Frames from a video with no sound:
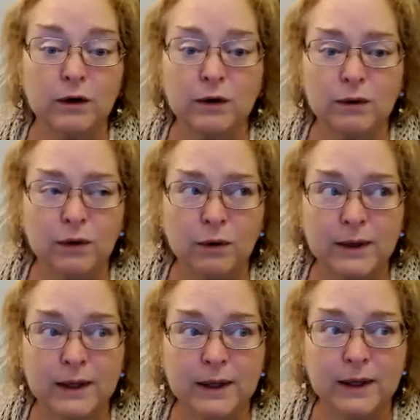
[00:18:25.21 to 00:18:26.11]
you
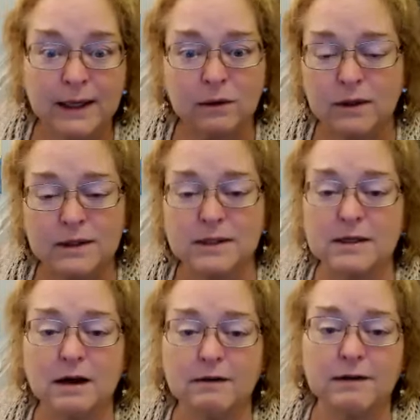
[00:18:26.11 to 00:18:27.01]
don't need all the
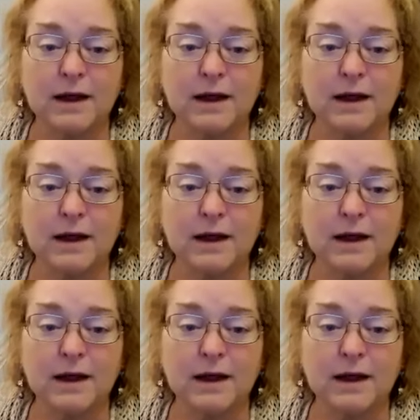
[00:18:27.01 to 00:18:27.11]
stuff